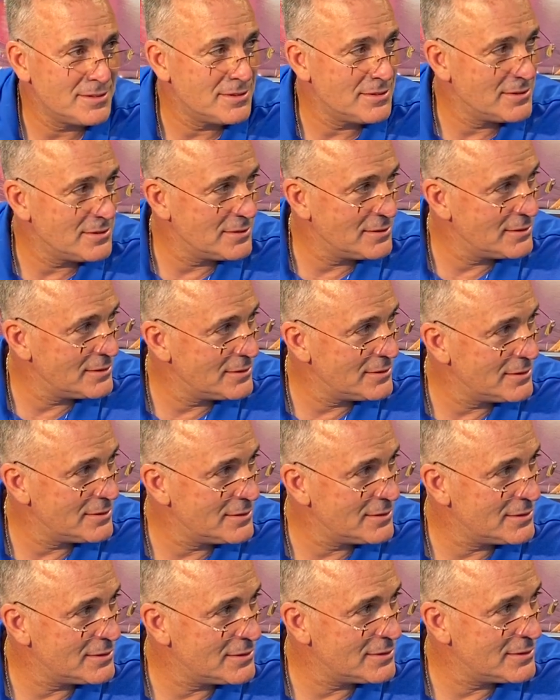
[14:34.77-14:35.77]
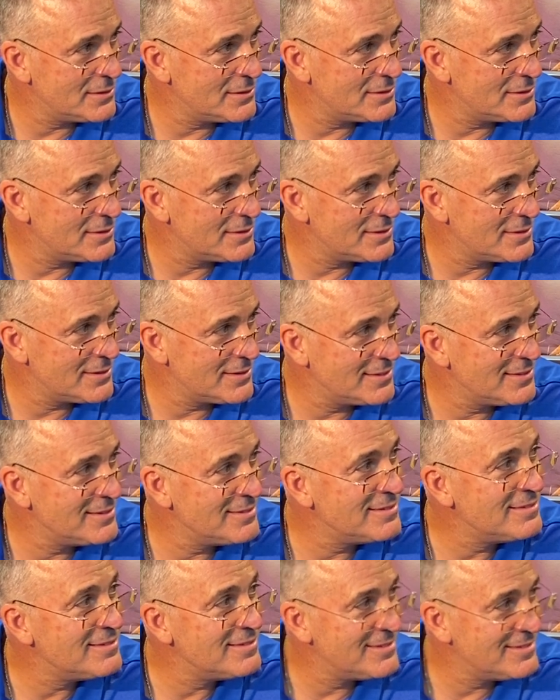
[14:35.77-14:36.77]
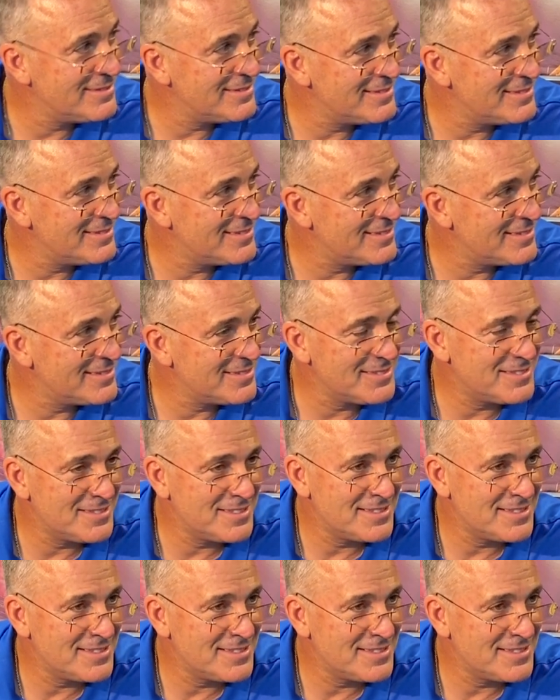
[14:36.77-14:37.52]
Anything final? Where do you sleep?